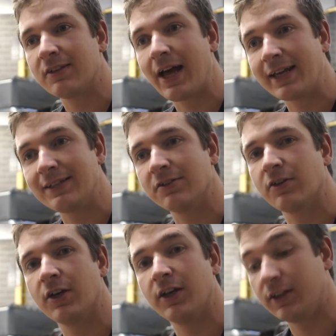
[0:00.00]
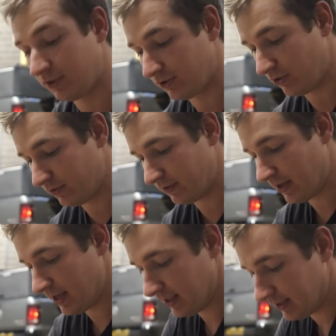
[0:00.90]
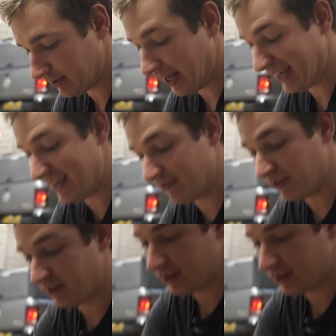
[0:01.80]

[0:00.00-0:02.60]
like it is on the earlier stuff. Like even